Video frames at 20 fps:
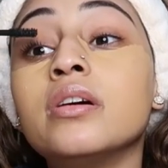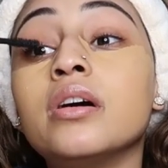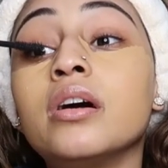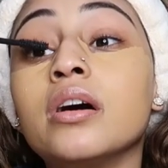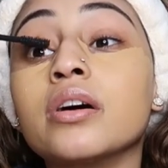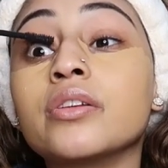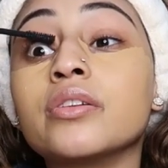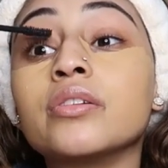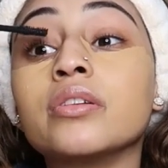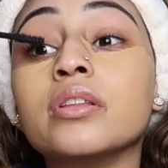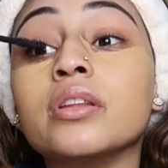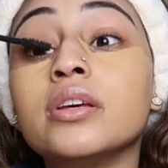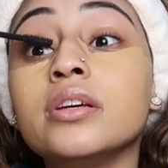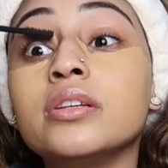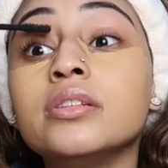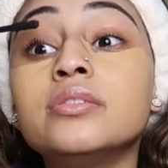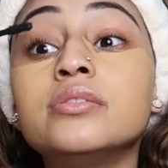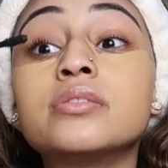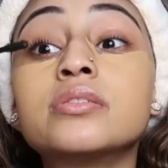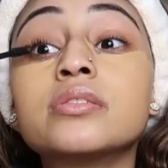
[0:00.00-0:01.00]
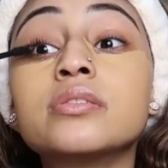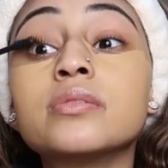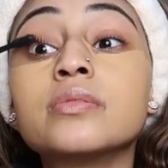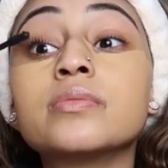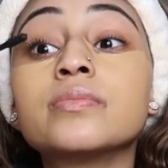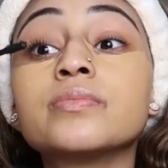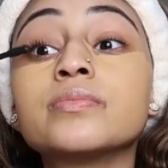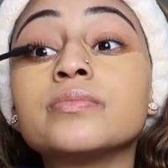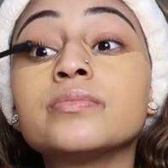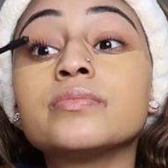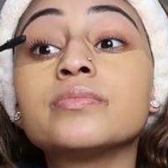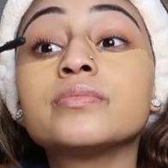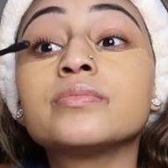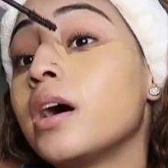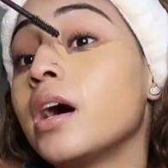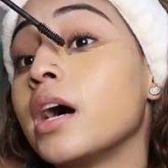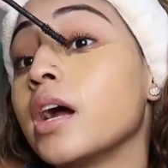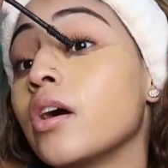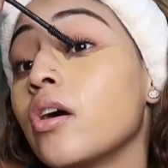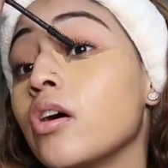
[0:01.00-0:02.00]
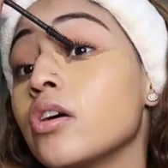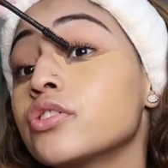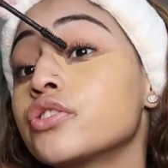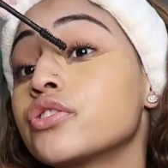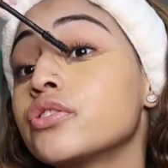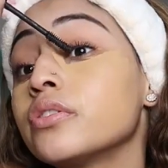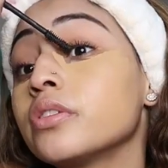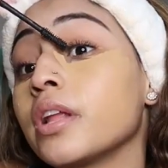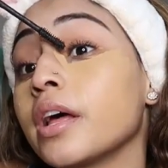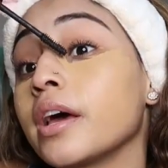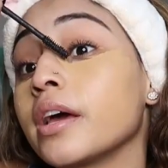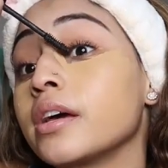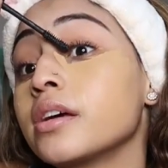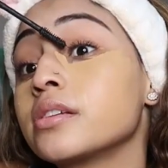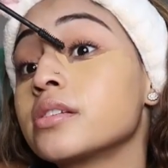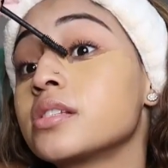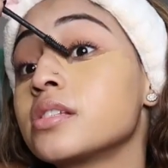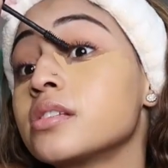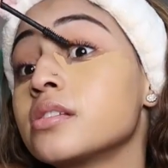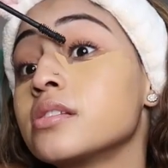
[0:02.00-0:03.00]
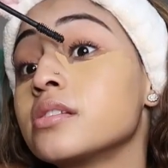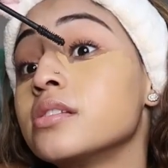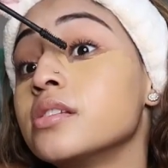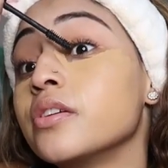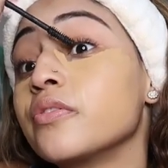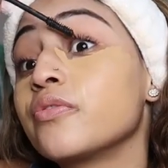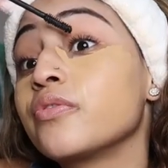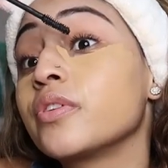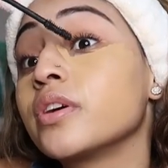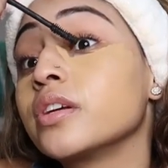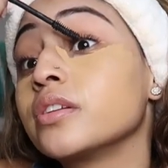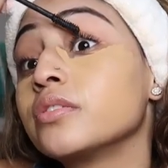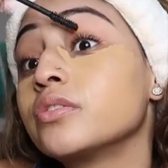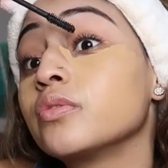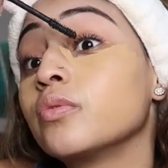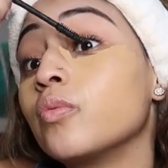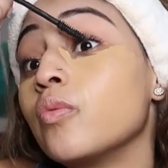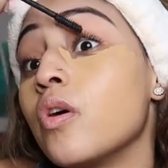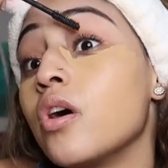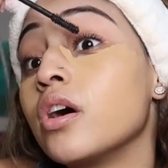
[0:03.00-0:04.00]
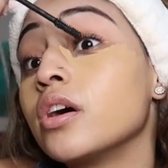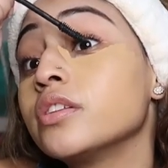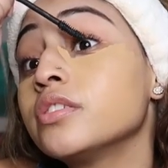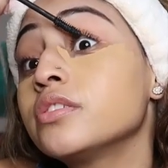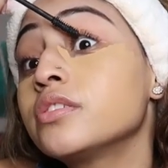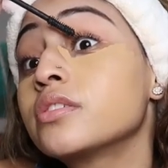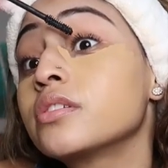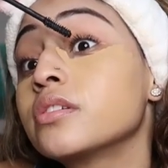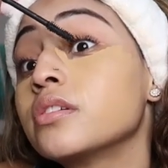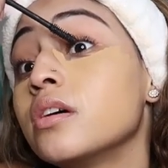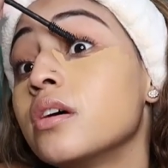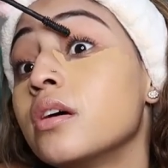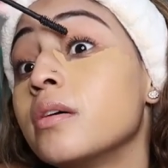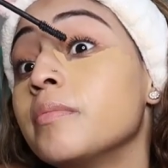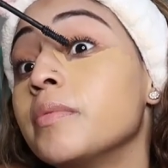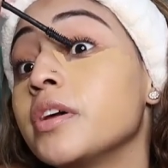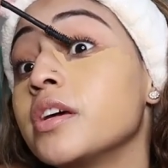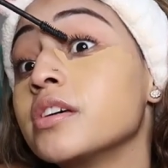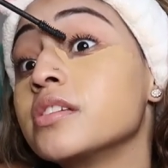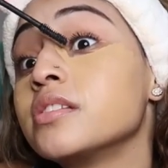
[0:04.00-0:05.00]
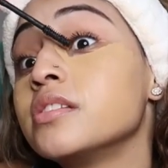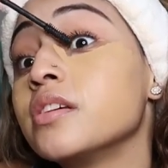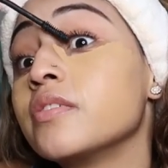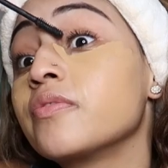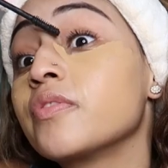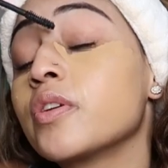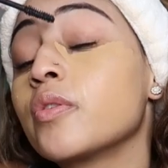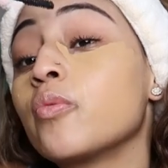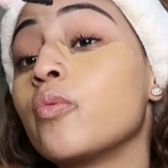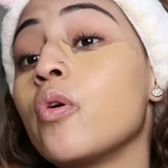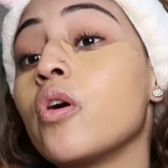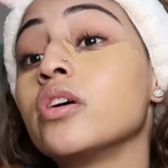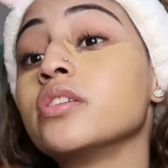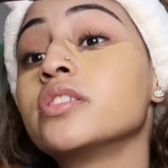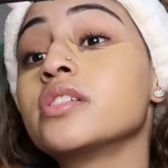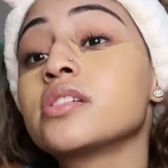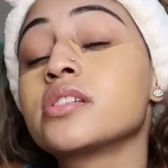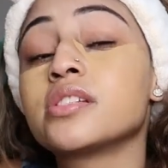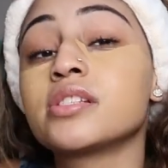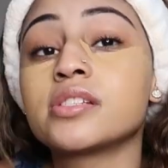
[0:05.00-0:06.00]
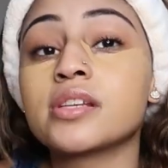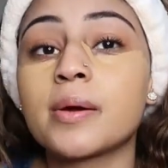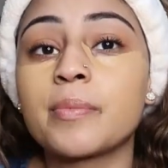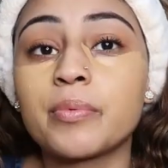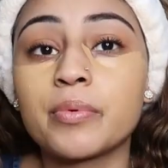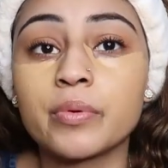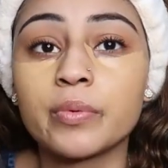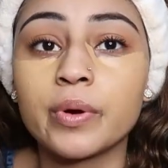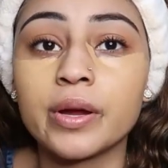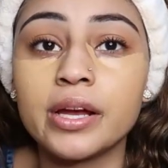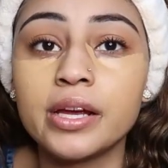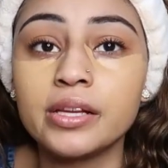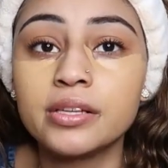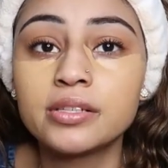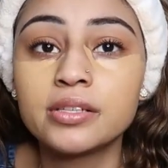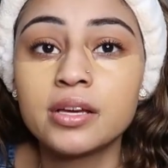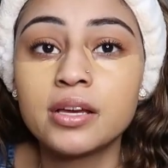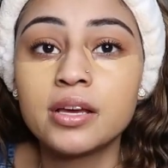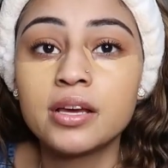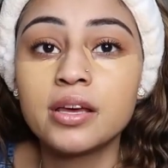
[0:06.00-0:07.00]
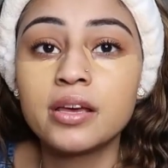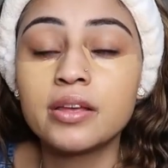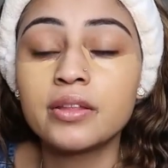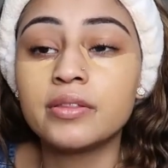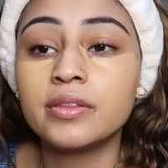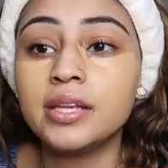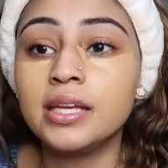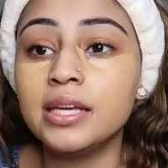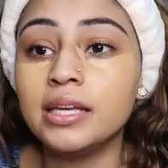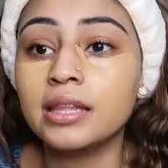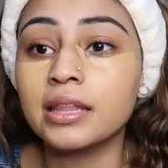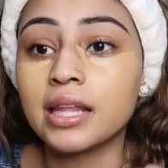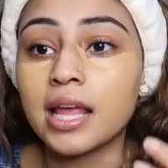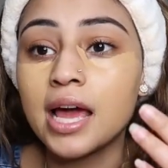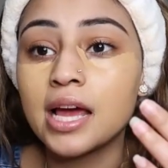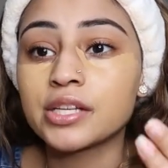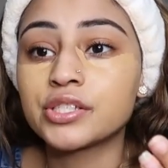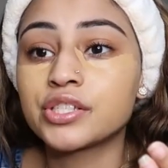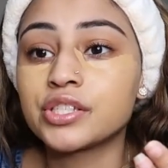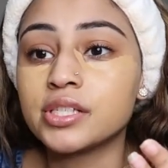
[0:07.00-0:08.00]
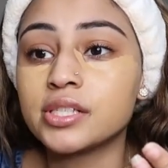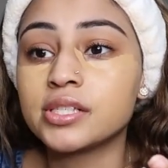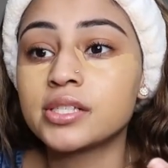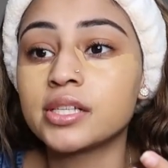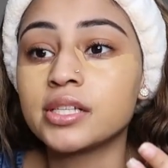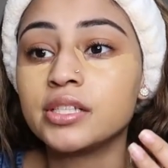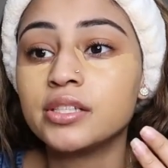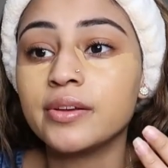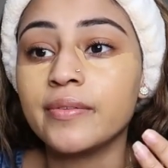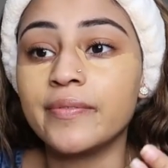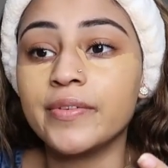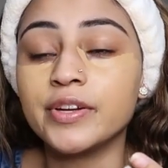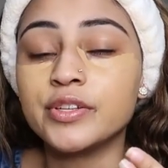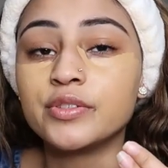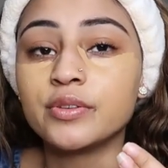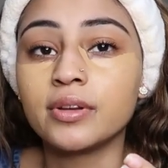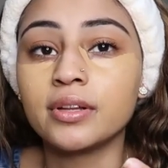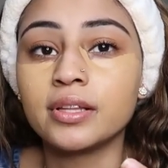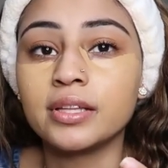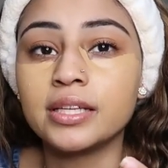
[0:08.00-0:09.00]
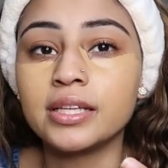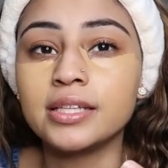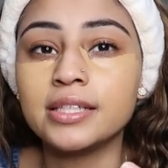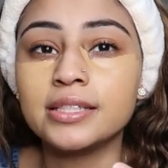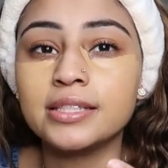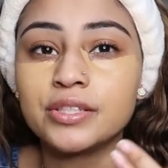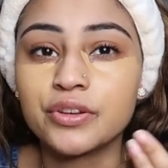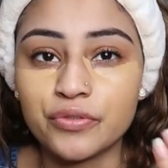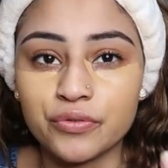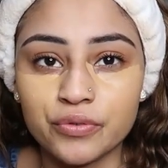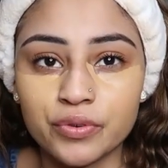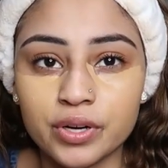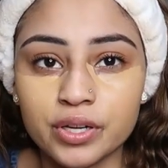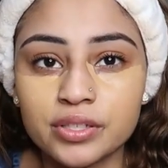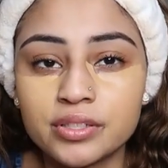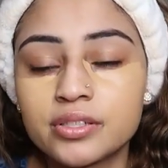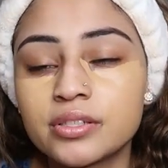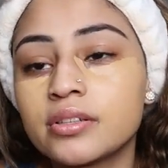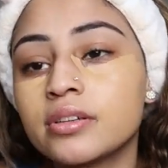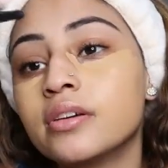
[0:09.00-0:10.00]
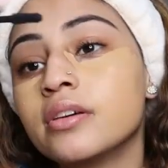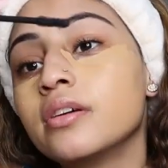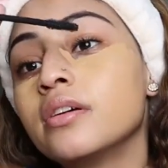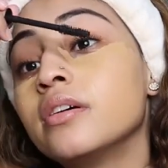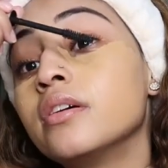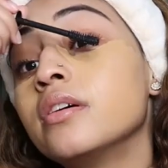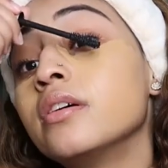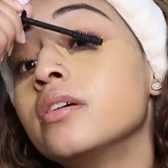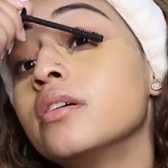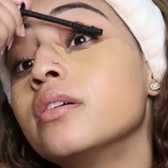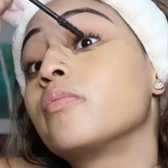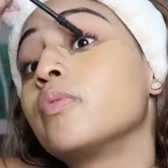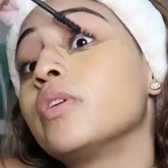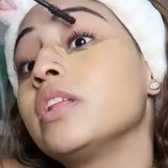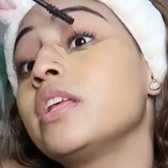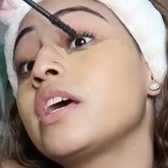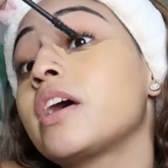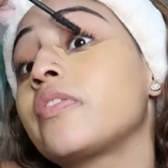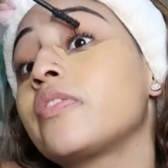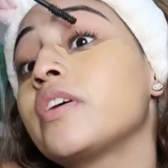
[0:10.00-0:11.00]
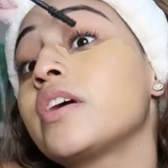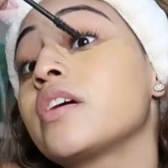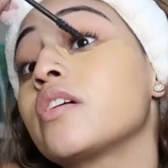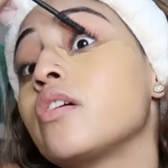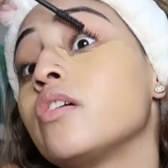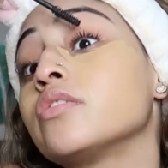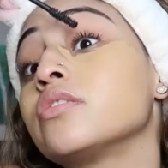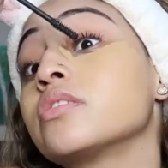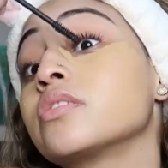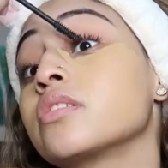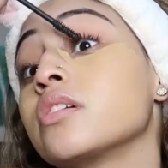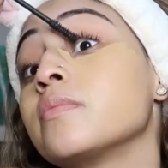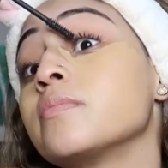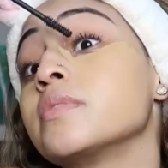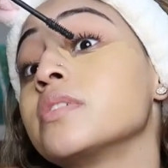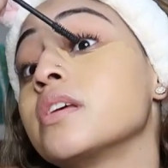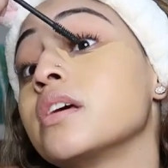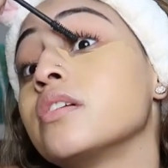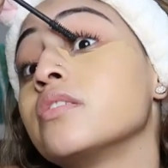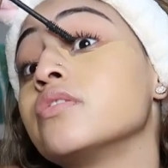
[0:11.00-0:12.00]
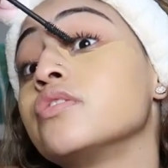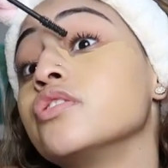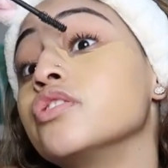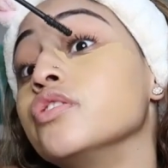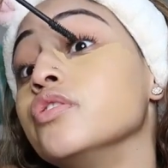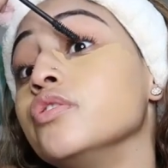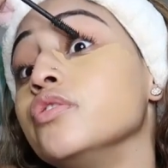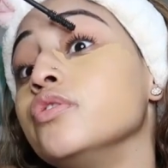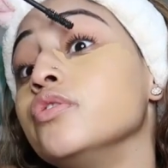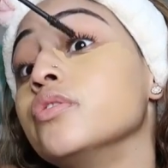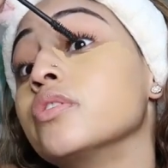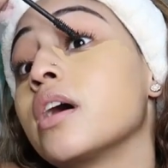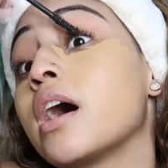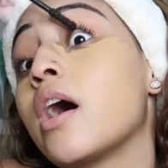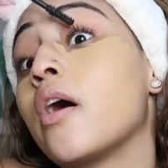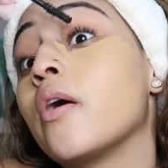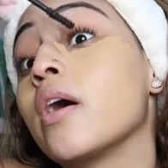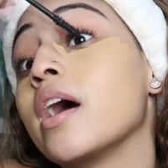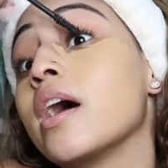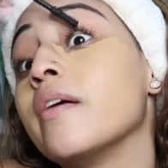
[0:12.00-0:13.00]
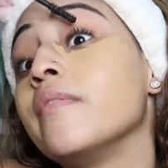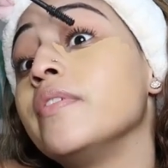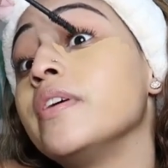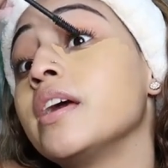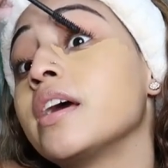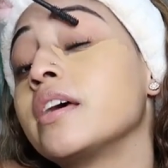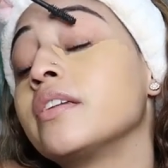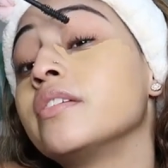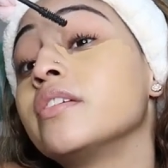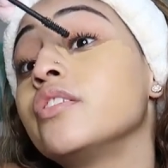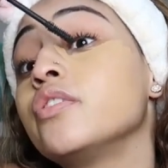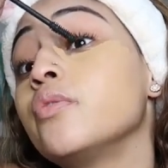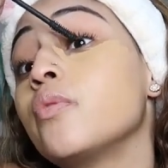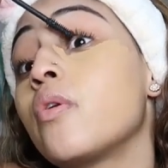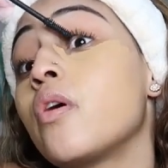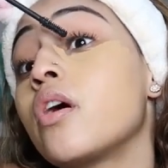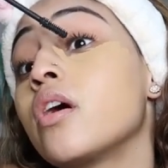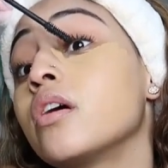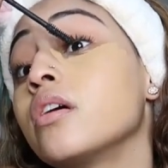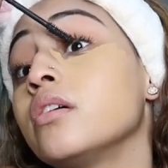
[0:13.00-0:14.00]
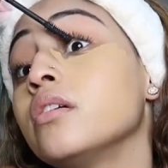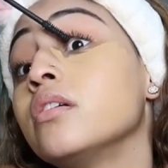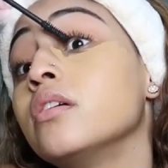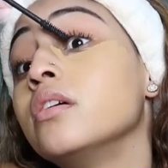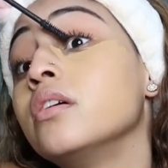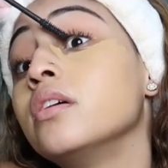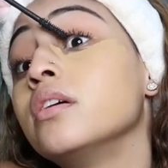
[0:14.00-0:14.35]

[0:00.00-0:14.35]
on your lids. I also like different wands because different wands separate the lashes individually different. Really, I think it all just comes down to how heavy-handed you are.